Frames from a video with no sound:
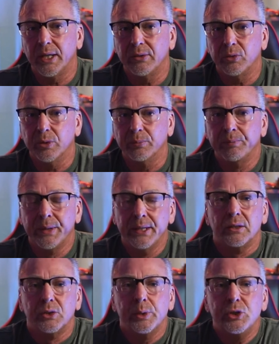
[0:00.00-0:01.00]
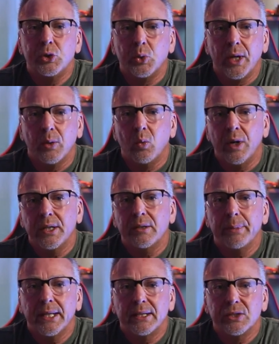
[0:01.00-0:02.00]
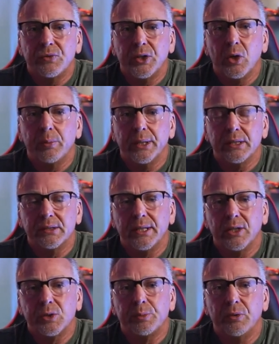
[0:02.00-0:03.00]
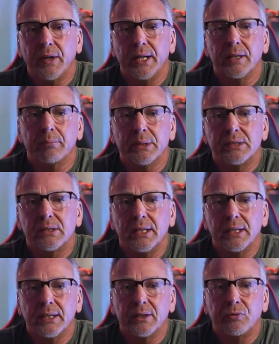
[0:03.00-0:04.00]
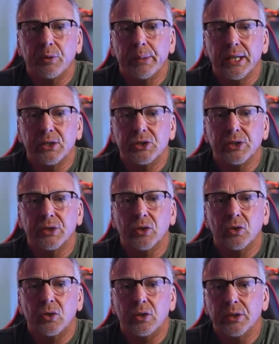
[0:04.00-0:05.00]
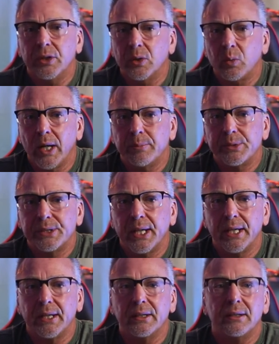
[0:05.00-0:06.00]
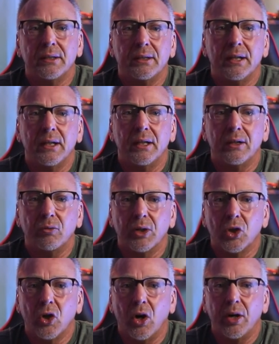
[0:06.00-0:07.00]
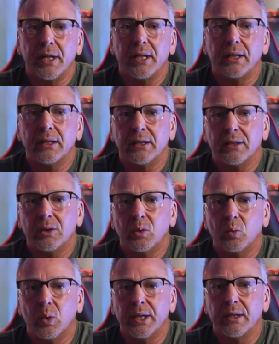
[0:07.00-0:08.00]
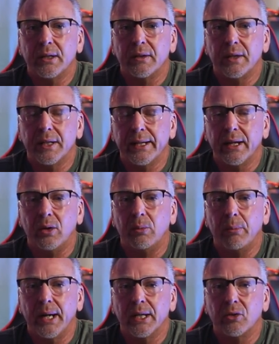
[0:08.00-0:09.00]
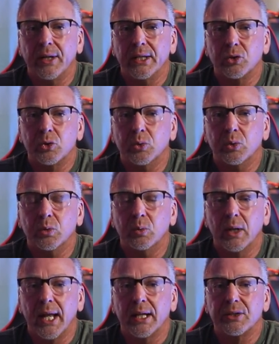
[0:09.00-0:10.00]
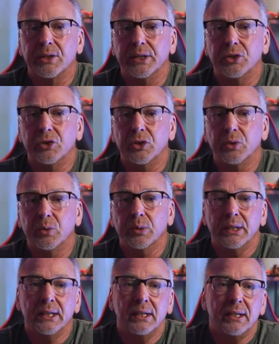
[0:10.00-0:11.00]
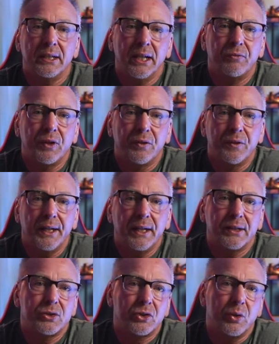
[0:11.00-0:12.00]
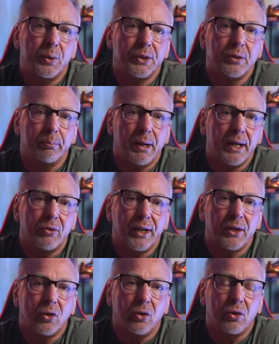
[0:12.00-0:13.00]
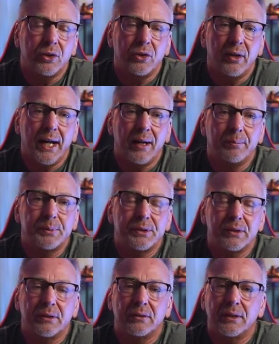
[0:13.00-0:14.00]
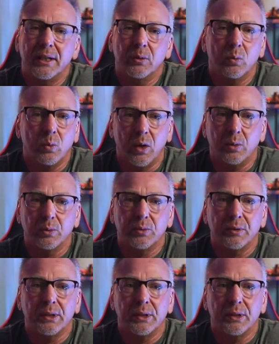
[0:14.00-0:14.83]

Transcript: Lightroom. So in short, I wanted to make this video because Dell's providing misleading information on their website regarding what the Dell Migrate tool will actually do. If you think it's going to migrate all your apps, it won't.